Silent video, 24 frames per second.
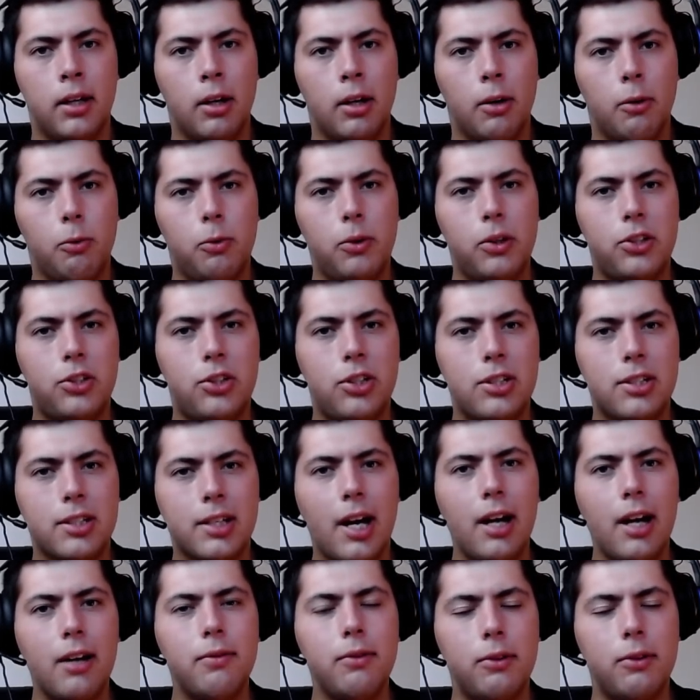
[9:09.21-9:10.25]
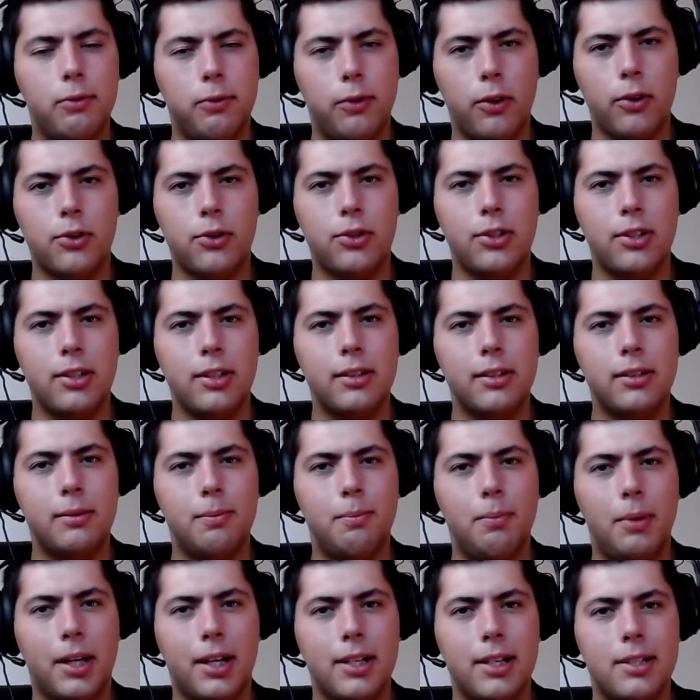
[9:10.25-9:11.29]
Which is kind of unfortunate,
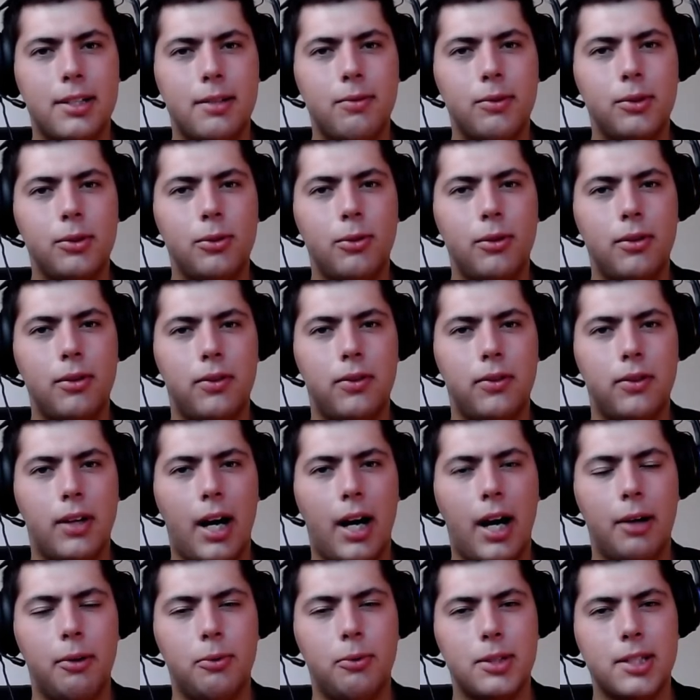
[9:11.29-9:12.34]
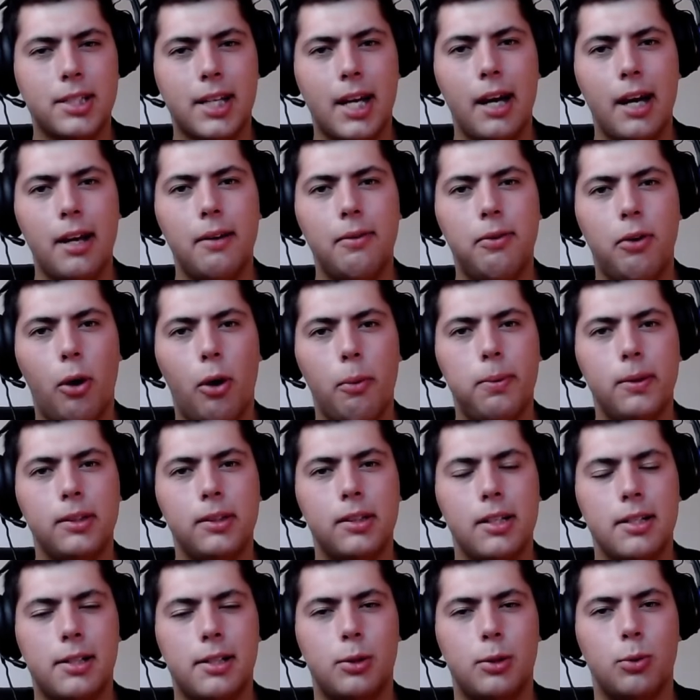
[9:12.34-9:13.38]
because even though I was kind of hoping
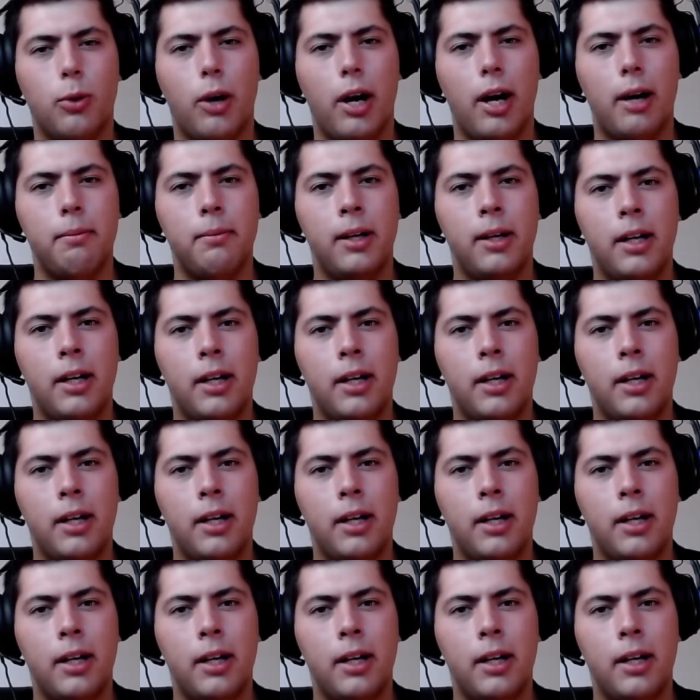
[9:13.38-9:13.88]
that Slime